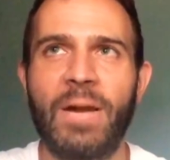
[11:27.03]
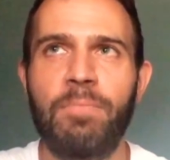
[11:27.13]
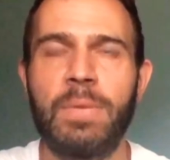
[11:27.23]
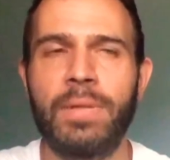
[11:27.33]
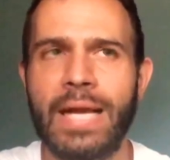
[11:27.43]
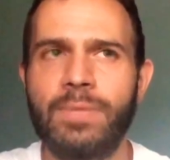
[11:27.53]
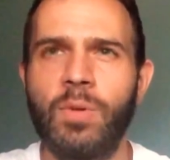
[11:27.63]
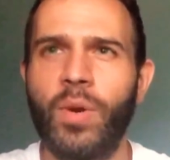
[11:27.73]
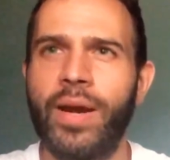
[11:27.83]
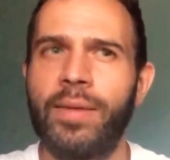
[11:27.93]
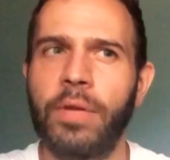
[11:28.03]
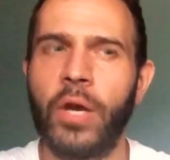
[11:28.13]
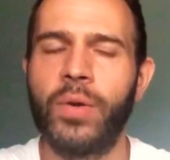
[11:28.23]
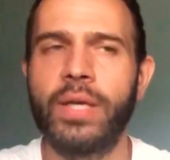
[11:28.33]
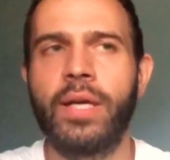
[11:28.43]
People ask me where I'm
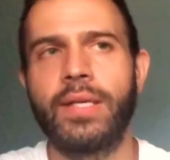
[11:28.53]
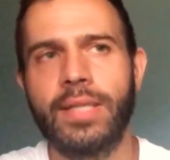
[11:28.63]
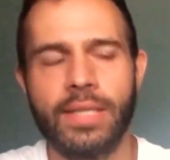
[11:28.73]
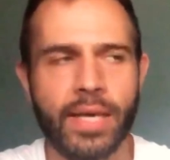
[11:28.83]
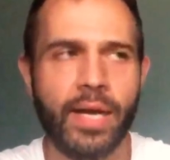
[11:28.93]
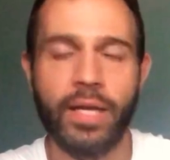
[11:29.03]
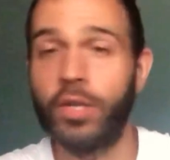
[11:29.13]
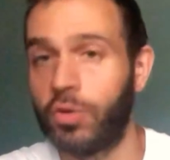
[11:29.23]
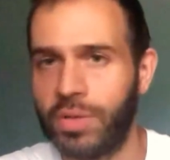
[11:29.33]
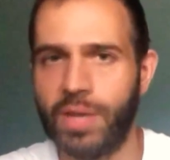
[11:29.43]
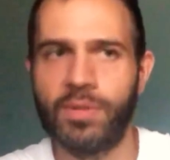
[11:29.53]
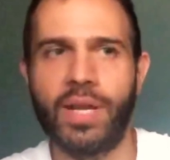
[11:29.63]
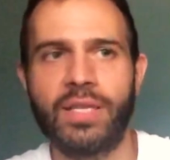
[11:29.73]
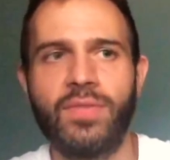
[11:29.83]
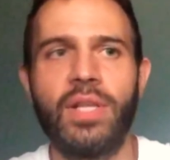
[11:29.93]
going, and I said, yeah, I know the name of the
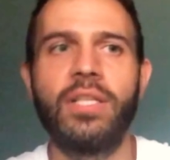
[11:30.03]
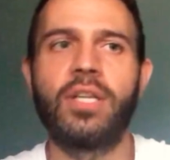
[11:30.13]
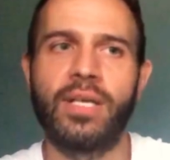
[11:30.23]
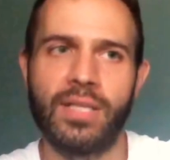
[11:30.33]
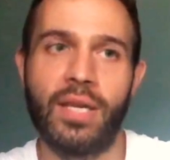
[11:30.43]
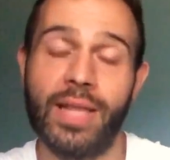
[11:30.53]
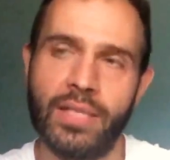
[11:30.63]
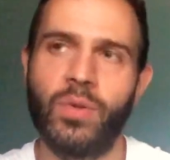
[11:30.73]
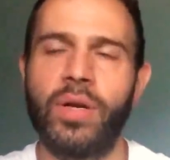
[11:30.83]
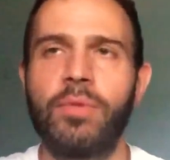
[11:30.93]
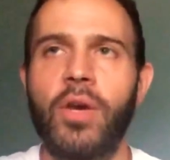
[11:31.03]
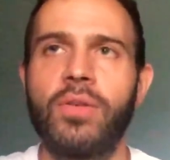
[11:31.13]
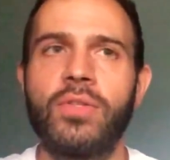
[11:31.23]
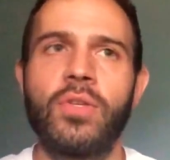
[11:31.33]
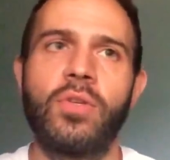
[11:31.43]
next village. I say, that's where I'm
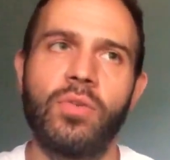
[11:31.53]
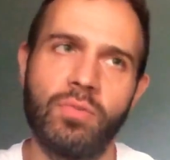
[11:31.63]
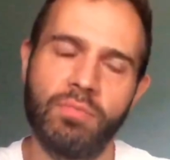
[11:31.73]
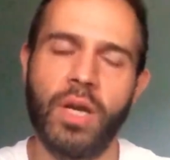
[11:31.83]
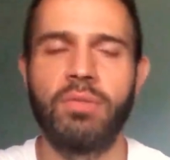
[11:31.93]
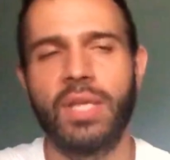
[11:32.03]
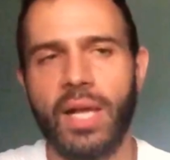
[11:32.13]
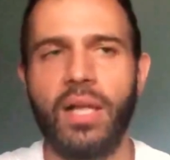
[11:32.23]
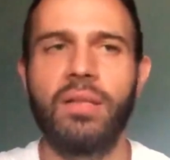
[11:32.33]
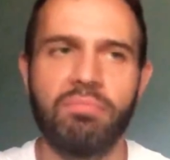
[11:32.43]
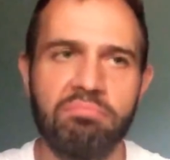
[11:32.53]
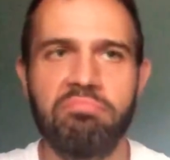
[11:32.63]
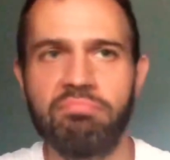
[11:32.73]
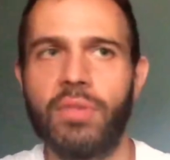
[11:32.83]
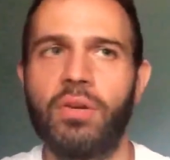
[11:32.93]
going to, hotel,
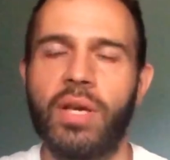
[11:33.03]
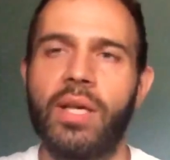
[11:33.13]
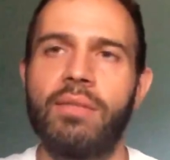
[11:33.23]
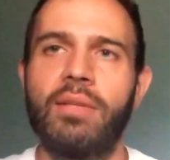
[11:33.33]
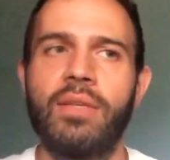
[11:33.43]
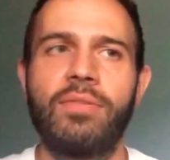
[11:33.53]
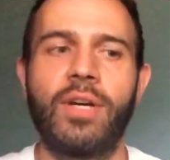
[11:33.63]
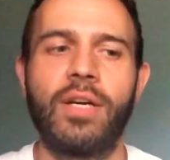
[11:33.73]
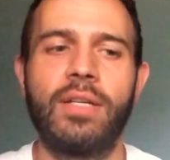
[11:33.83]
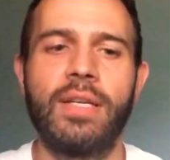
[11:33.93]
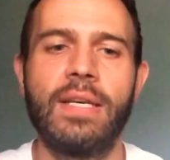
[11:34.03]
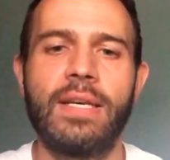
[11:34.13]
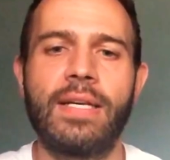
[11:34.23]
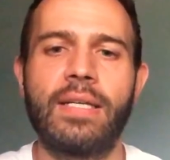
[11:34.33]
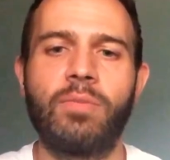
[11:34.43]
okay, fine.
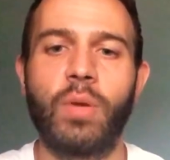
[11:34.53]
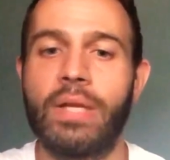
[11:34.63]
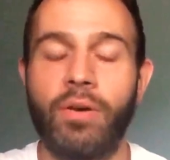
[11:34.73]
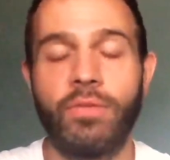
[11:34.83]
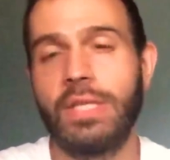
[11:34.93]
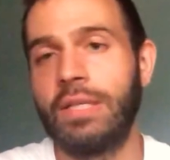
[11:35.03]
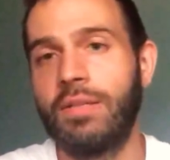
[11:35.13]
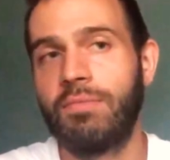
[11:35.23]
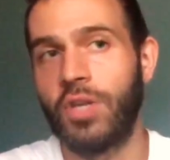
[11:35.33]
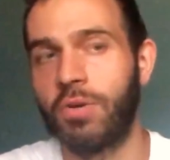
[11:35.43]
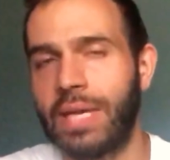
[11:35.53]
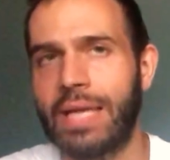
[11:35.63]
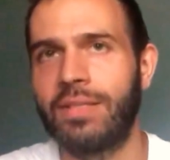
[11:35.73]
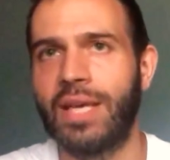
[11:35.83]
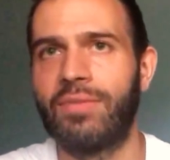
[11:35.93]
When I obviously don't
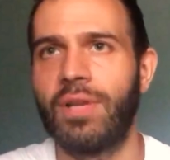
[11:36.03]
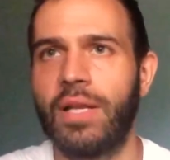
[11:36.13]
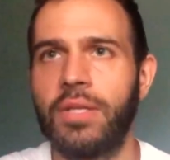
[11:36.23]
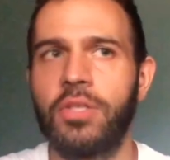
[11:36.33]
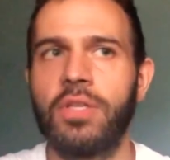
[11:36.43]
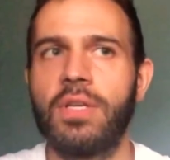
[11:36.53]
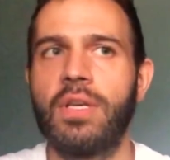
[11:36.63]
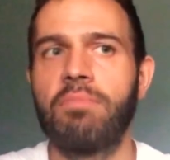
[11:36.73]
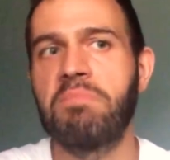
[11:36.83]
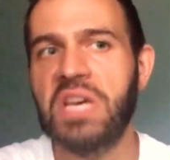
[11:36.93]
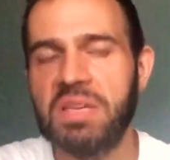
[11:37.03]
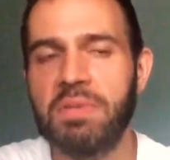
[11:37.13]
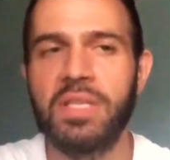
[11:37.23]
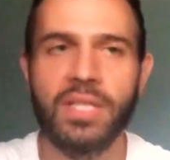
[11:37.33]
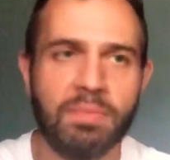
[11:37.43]
get to that village,
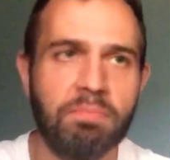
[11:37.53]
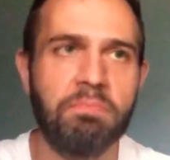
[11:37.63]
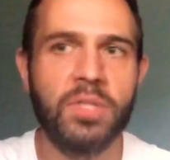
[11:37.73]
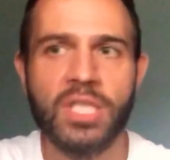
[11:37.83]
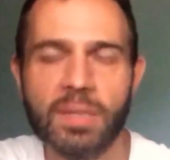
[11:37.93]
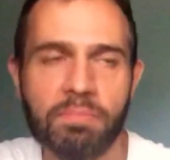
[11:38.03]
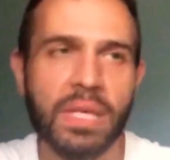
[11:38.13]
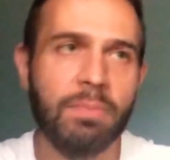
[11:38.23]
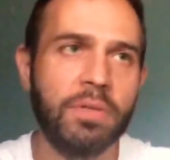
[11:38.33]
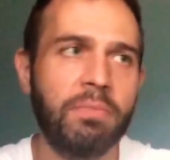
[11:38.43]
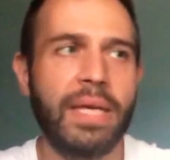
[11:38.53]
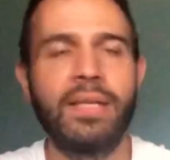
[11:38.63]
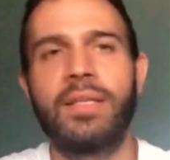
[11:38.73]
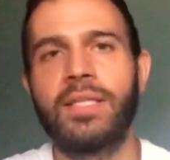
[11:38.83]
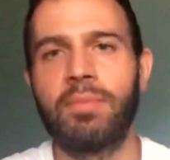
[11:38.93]
maybe some people make
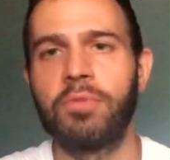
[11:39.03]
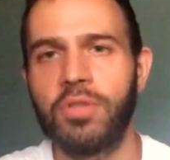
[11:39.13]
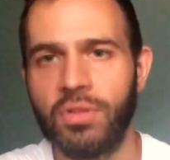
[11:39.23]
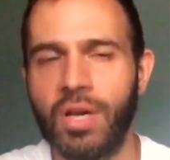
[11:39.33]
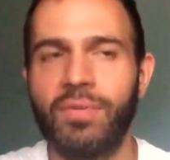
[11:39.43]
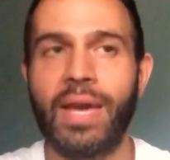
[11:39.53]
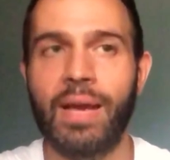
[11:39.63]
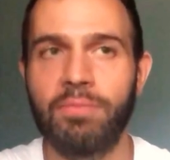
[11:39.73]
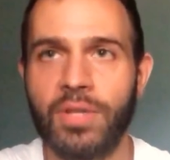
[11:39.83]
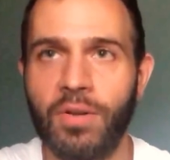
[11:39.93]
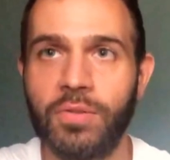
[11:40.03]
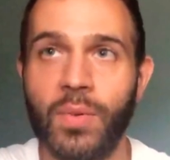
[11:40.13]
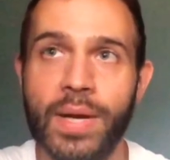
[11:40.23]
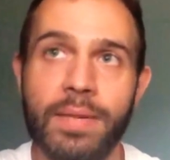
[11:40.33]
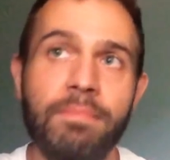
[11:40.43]
an assumption that I've camped along the
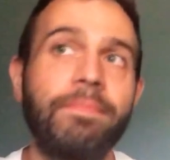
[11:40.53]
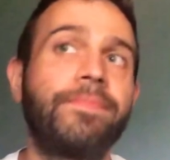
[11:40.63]
way,